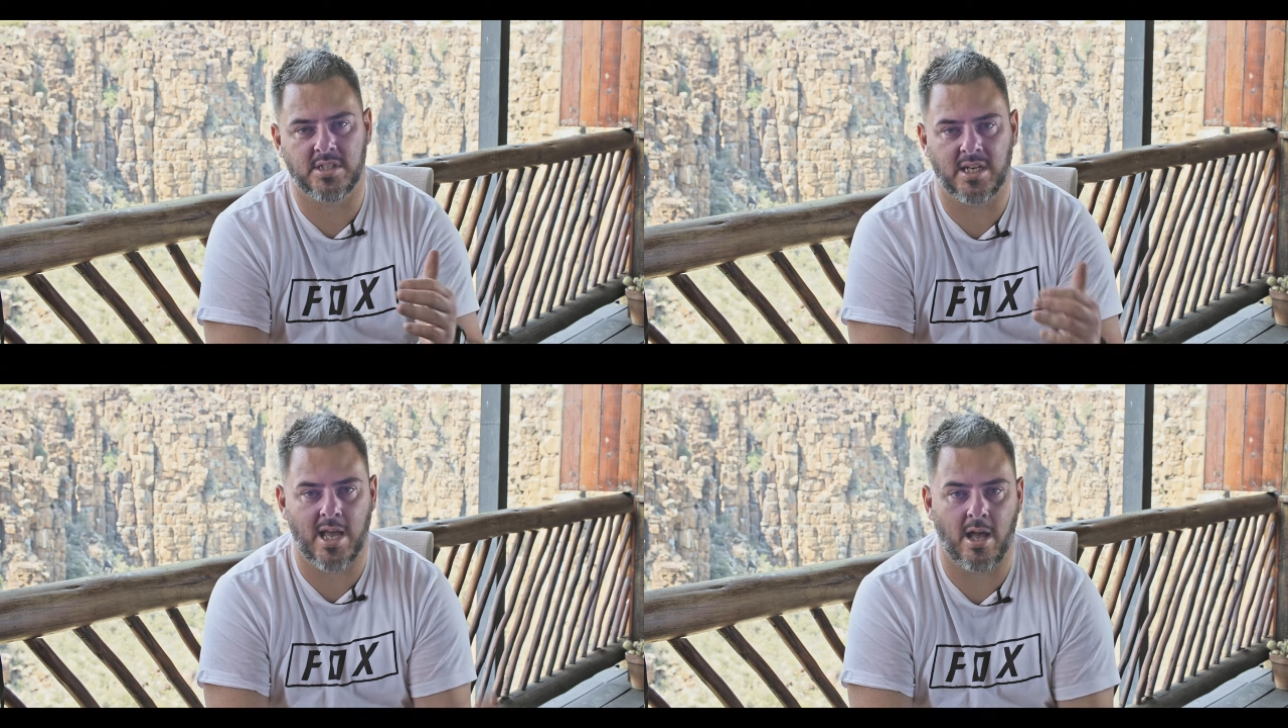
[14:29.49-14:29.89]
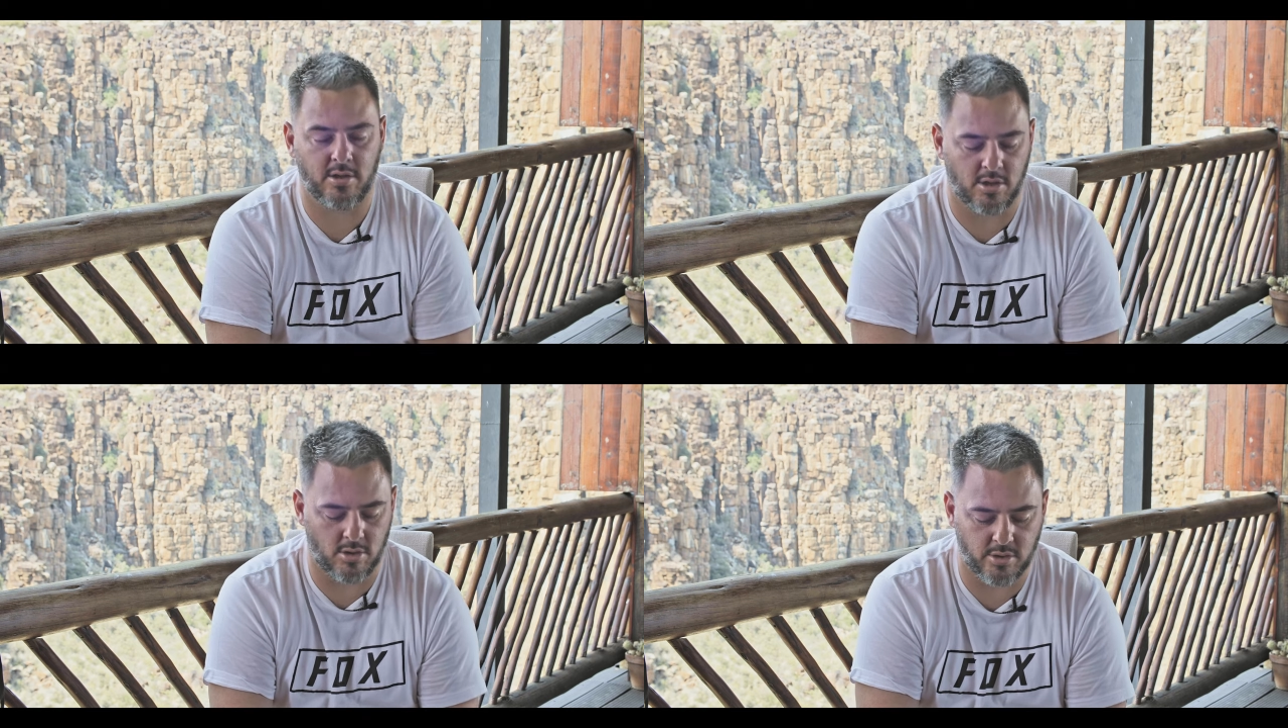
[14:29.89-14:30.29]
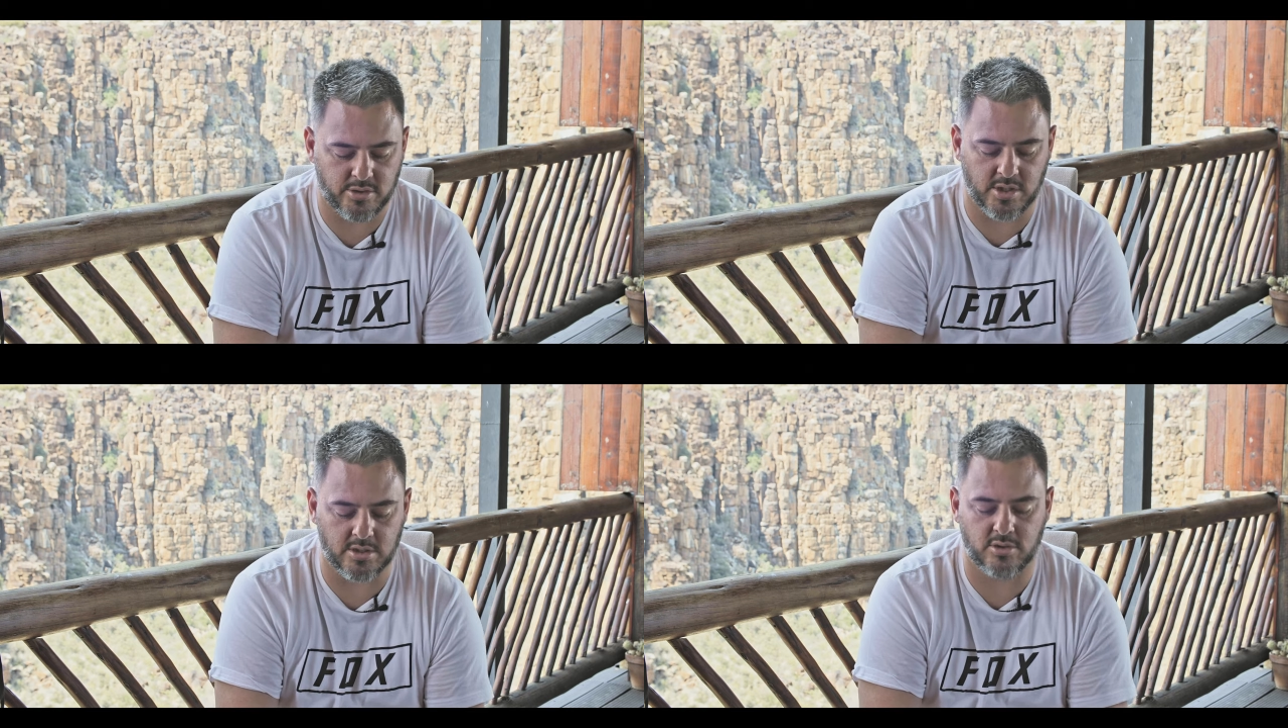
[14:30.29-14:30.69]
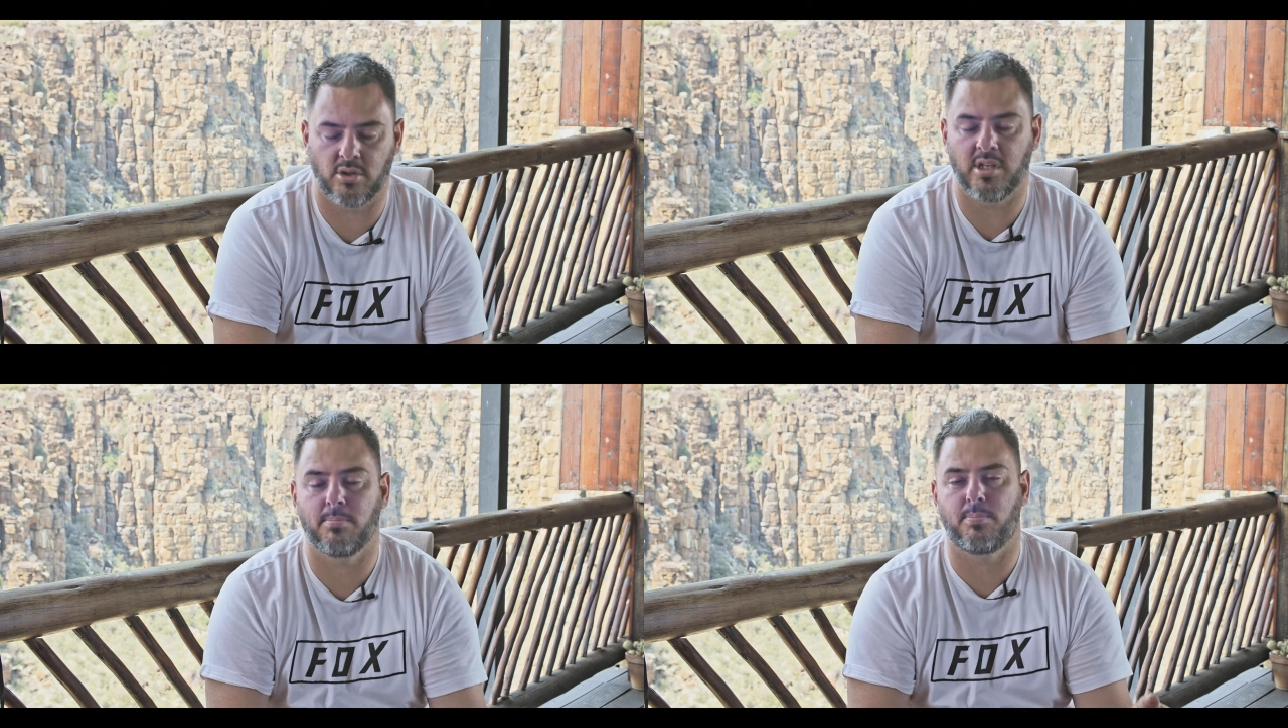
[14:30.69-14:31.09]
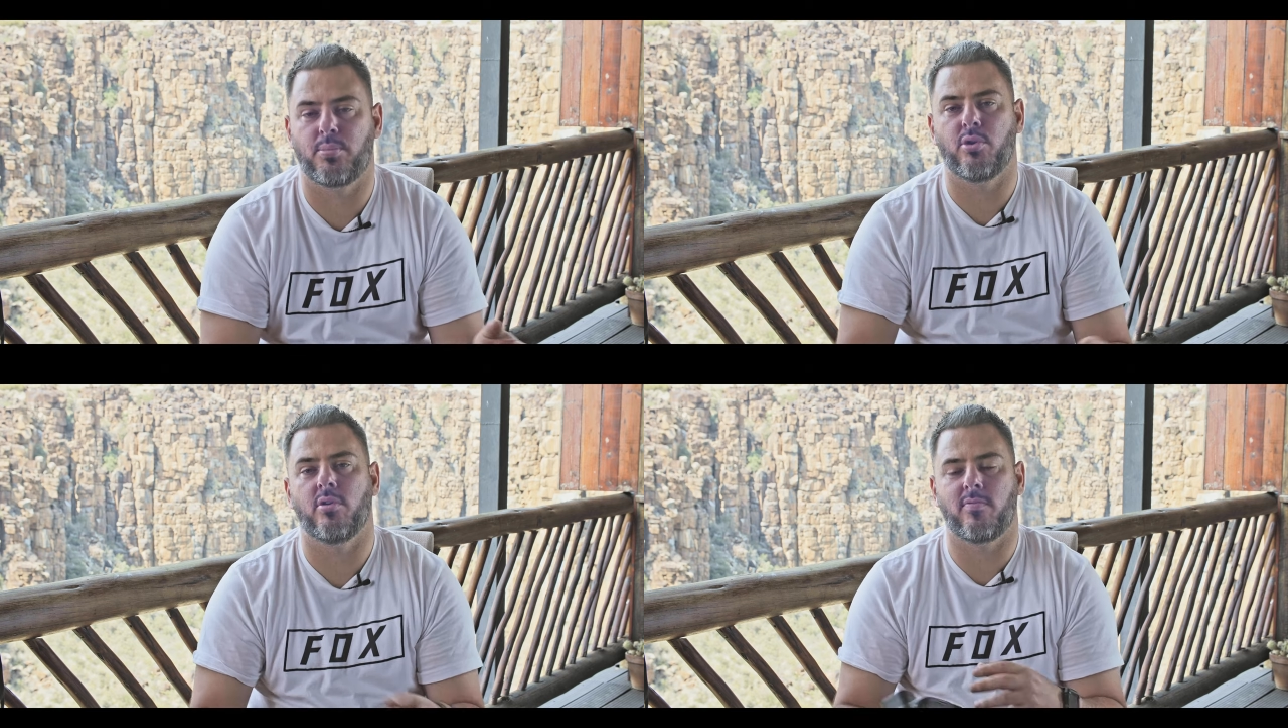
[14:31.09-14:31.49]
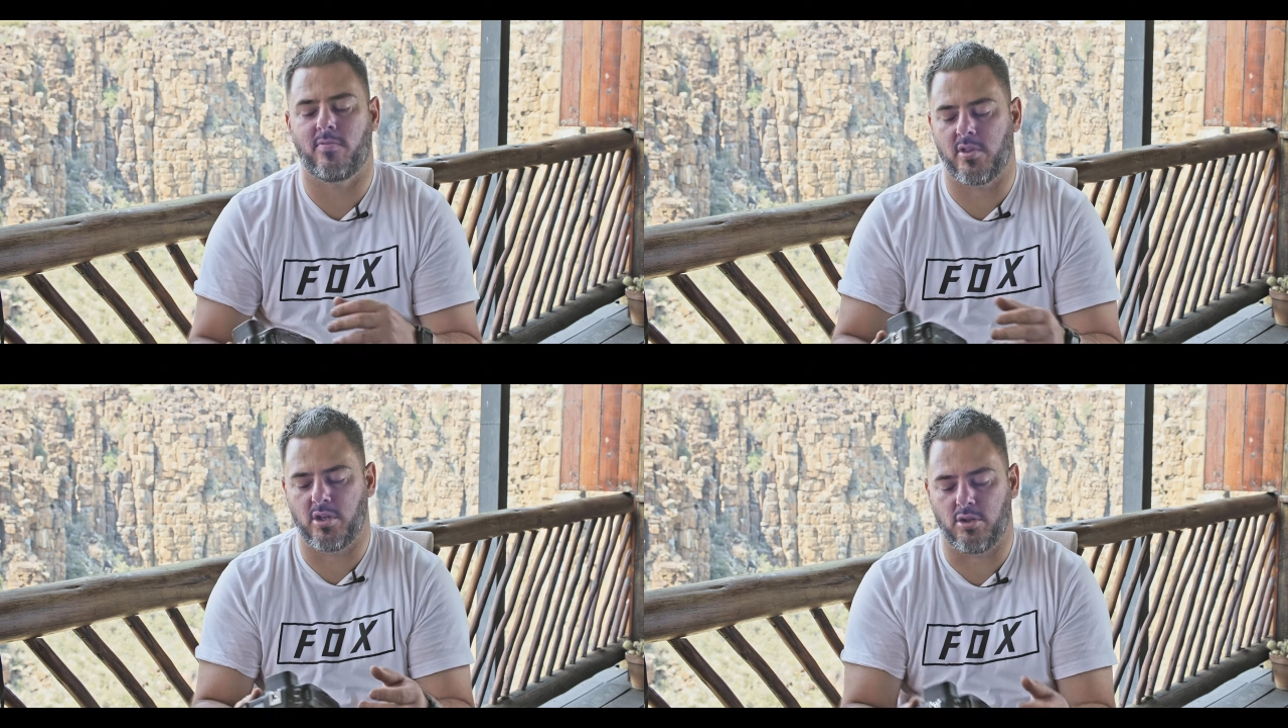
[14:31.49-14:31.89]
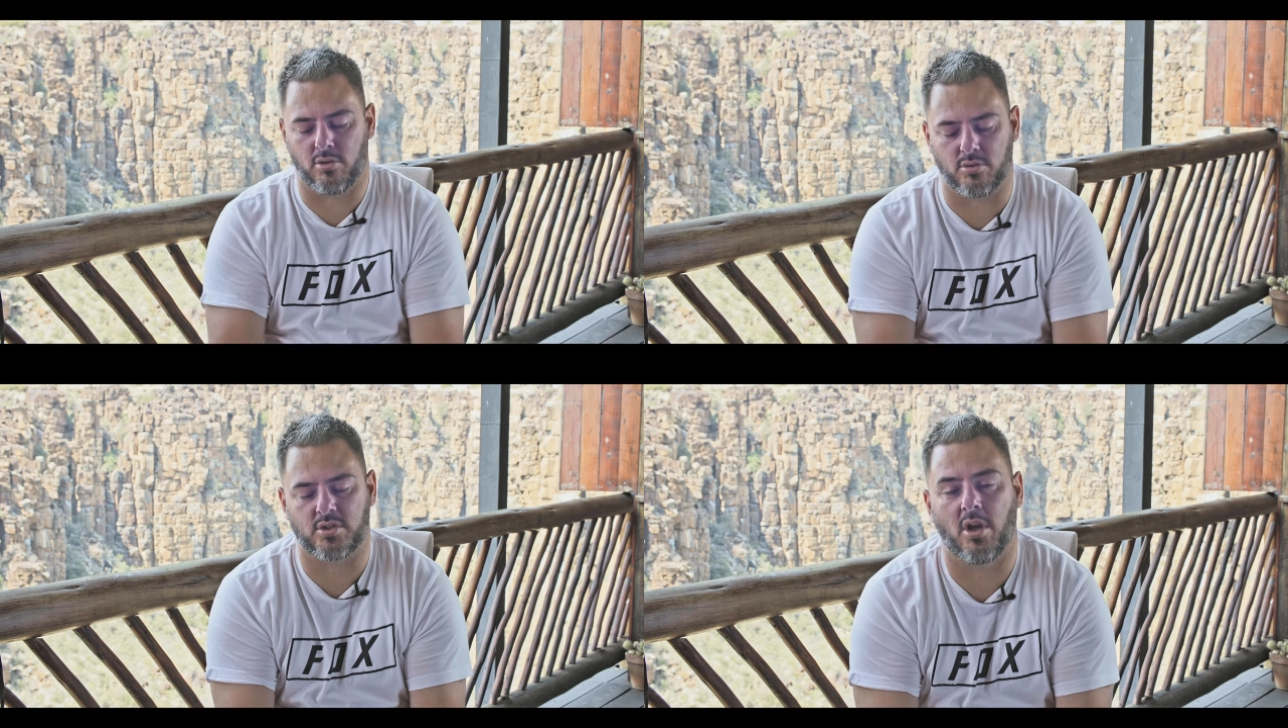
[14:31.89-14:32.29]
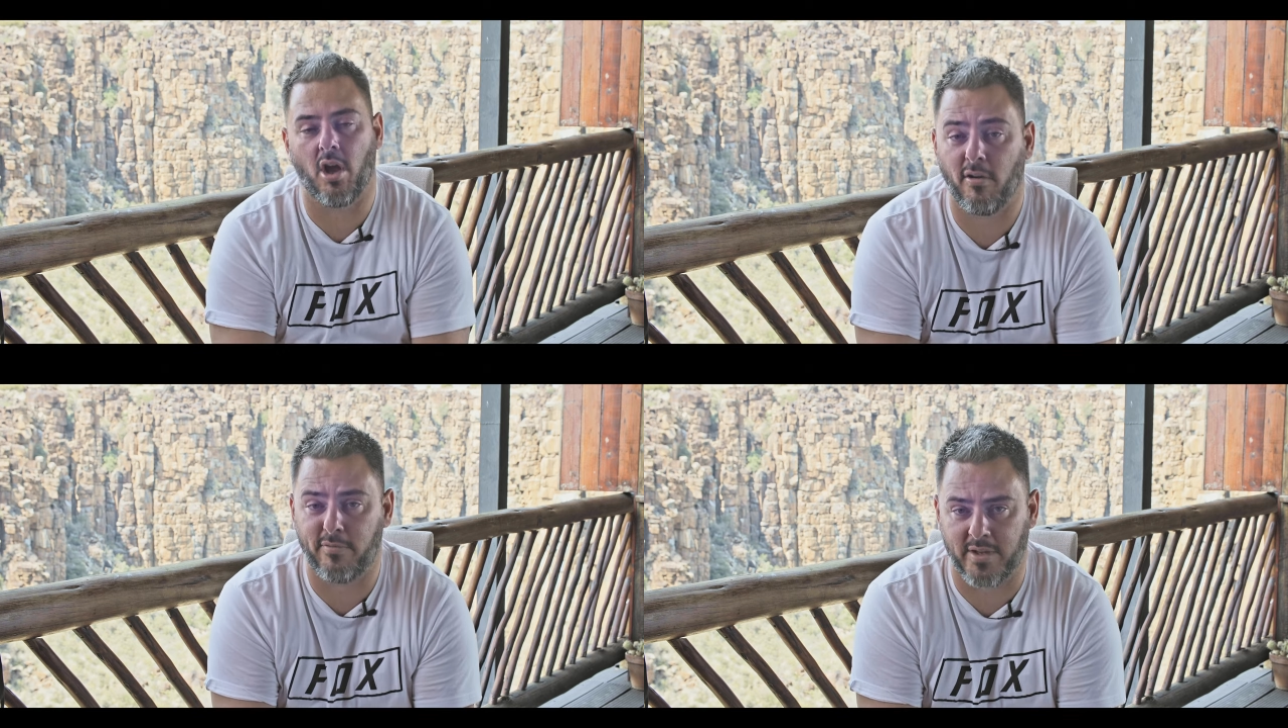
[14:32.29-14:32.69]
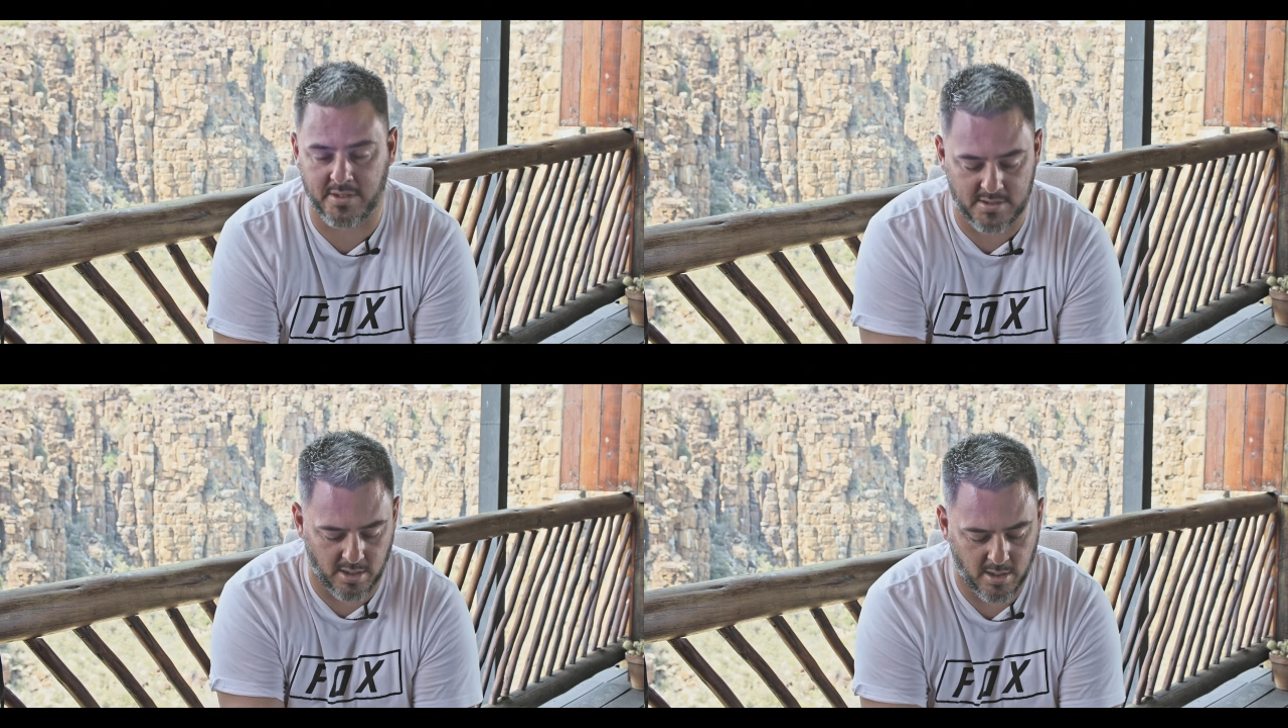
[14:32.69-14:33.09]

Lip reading: and how you use it to improve the use of it.